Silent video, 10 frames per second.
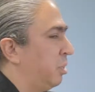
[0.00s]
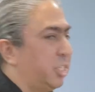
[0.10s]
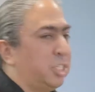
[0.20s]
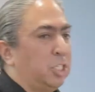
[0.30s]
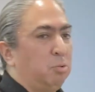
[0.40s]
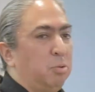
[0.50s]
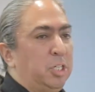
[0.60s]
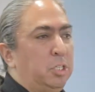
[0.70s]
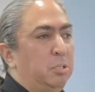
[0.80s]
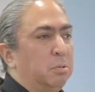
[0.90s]
This is what we
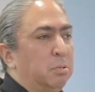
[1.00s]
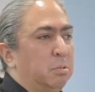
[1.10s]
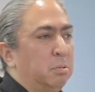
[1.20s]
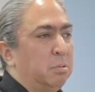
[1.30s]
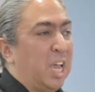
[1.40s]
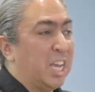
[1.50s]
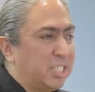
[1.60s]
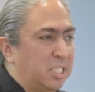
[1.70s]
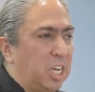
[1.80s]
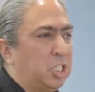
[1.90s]
do
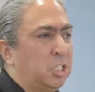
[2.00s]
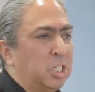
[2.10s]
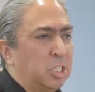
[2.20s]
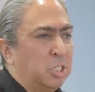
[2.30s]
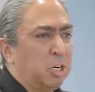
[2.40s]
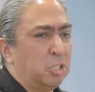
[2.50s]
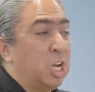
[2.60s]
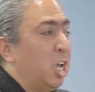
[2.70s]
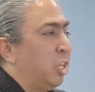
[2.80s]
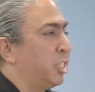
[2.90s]
as a nation, as a church.
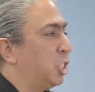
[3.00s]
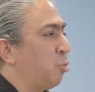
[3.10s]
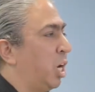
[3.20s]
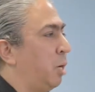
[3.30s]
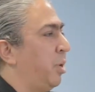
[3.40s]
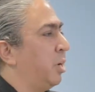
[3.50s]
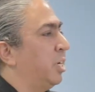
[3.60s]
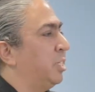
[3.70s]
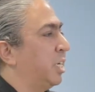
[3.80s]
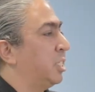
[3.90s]
This is why
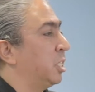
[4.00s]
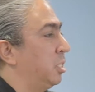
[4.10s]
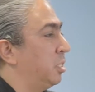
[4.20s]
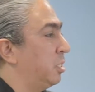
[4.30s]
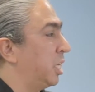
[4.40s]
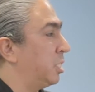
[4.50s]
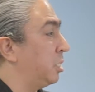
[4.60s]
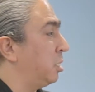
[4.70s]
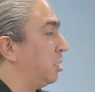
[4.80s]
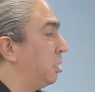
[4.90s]
America doesn't torture.